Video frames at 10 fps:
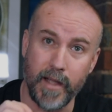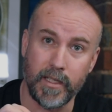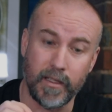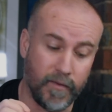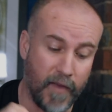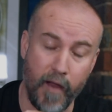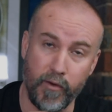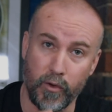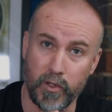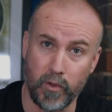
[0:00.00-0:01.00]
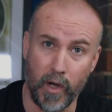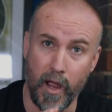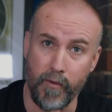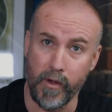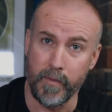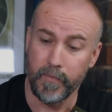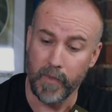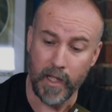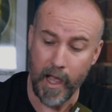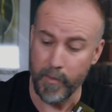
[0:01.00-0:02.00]
magic fairy dust all over it.
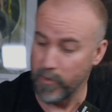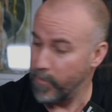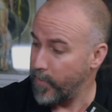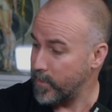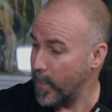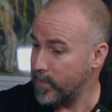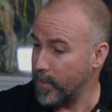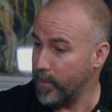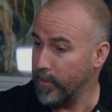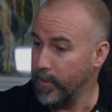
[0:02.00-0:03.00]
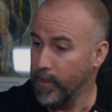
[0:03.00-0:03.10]
Absolutely fantastic.